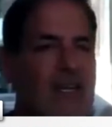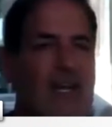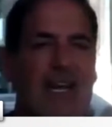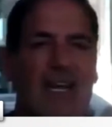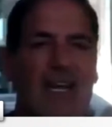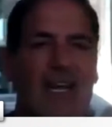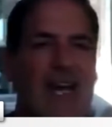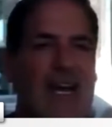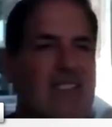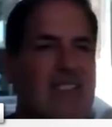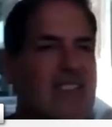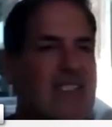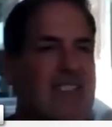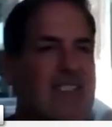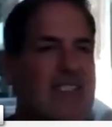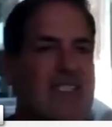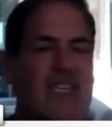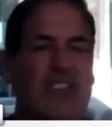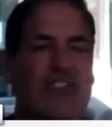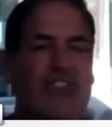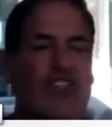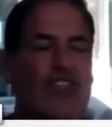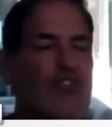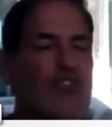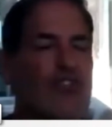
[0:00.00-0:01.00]
SEC
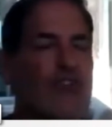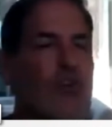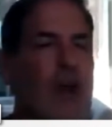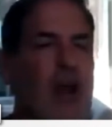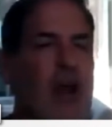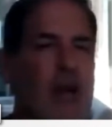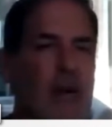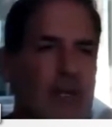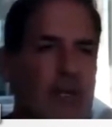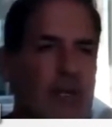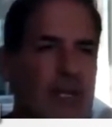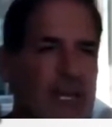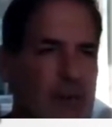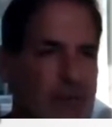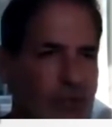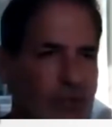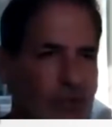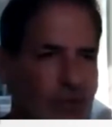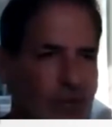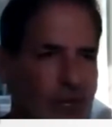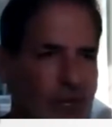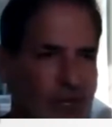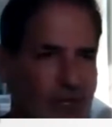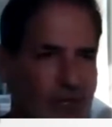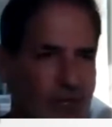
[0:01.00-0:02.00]
is incredibly
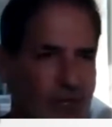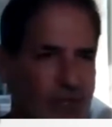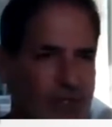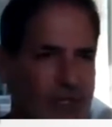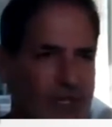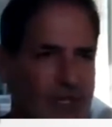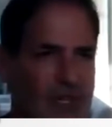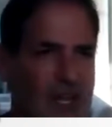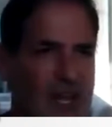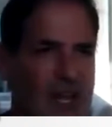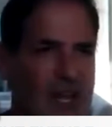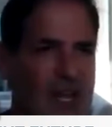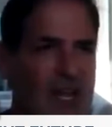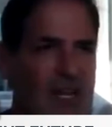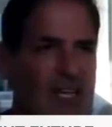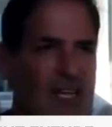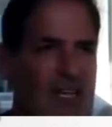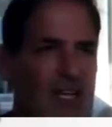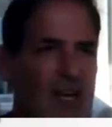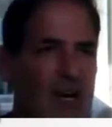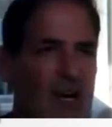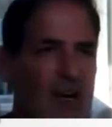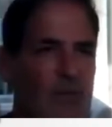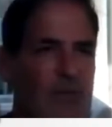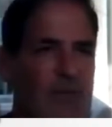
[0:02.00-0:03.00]
hypocritical. You
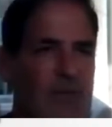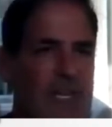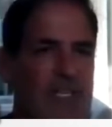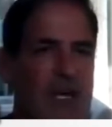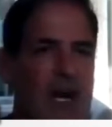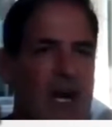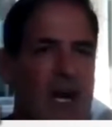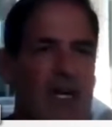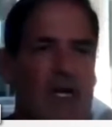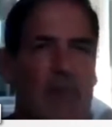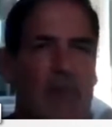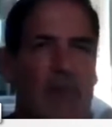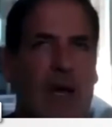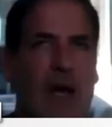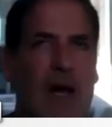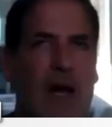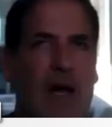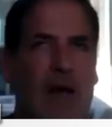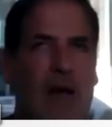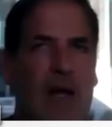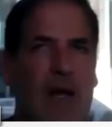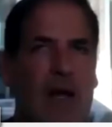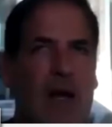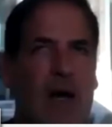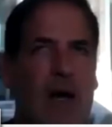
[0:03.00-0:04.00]
know, they talk
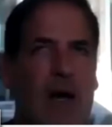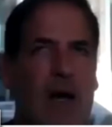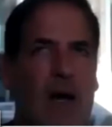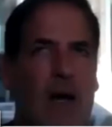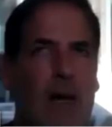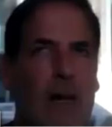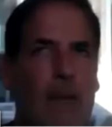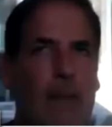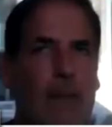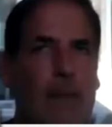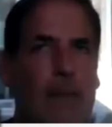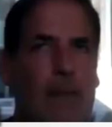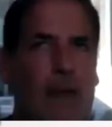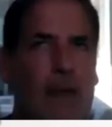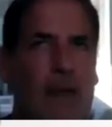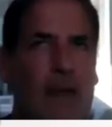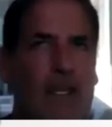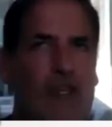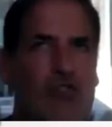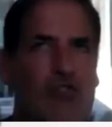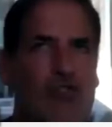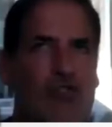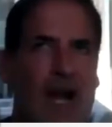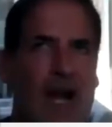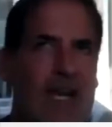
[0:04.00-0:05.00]
about
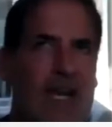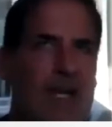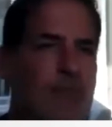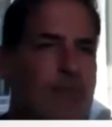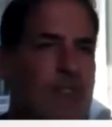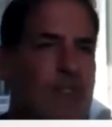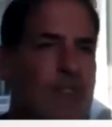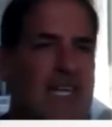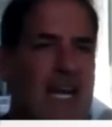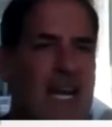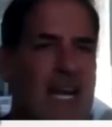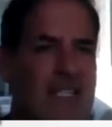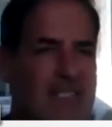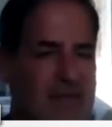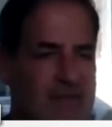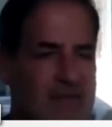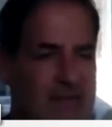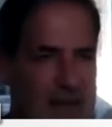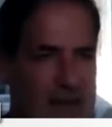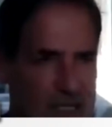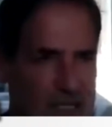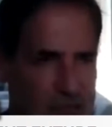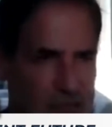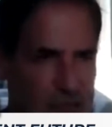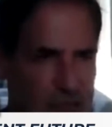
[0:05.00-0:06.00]
trying to protect
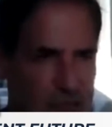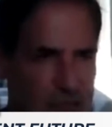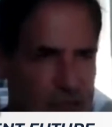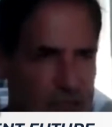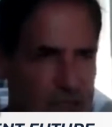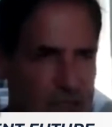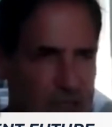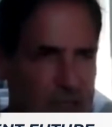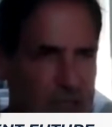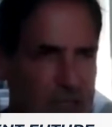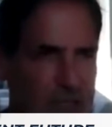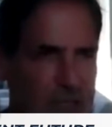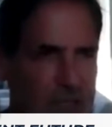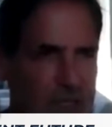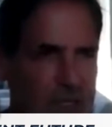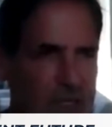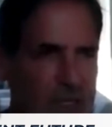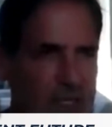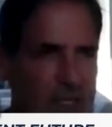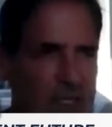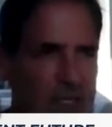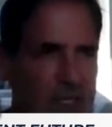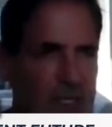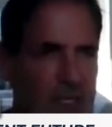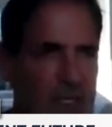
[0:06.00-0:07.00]
investors.
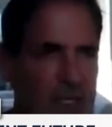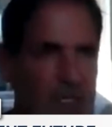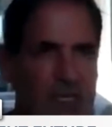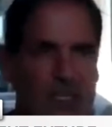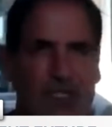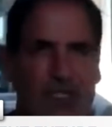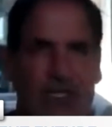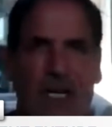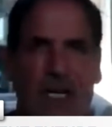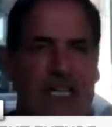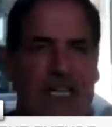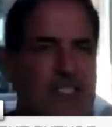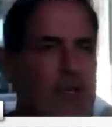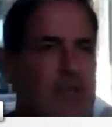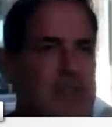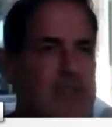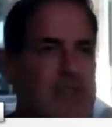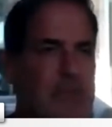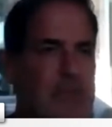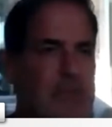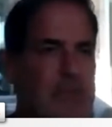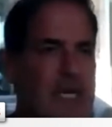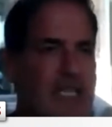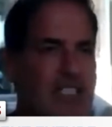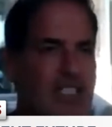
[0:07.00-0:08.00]
Do you guys know what the
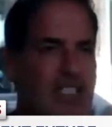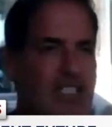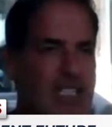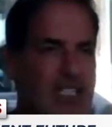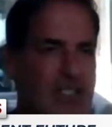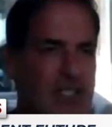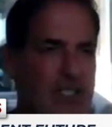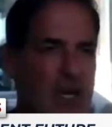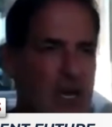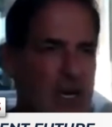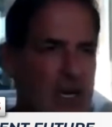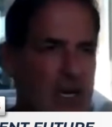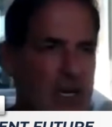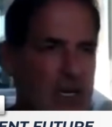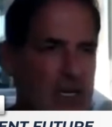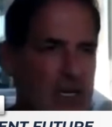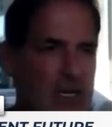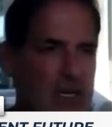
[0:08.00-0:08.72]
pink sheets are?